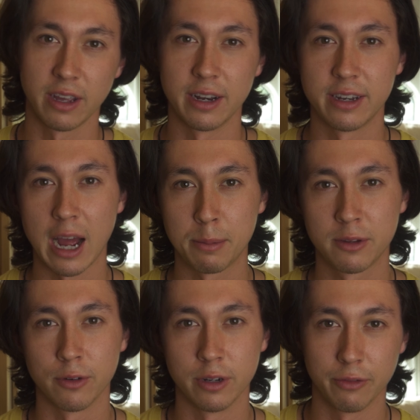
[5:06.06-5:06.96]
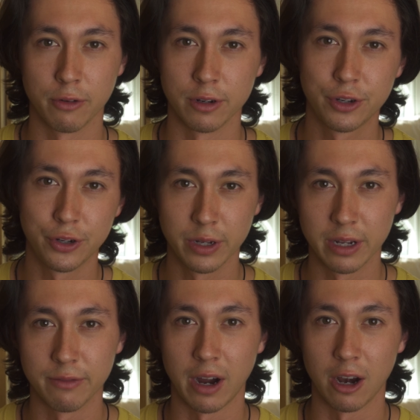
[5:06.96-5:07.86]
and adapts for different shooting
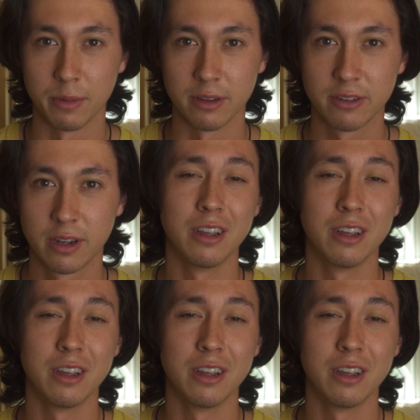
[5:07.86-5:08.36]
environments.